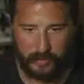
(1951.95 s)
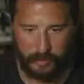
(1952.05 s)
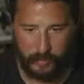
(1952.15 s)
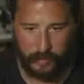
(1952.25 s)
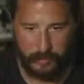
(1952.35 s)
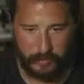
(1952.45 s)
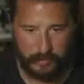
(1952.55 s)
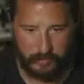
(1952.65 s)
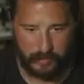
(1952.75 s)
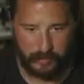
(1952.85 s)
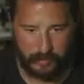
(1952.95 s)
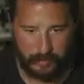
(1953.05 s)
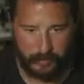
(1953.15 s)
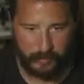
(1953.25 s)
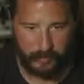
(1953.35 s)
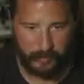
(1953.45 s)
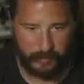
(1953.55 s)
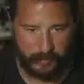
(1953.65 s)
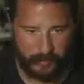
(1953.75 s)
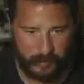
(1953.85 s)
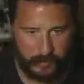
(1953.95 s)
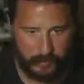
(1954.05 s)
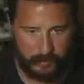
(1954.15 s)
a grip of uh, film uh,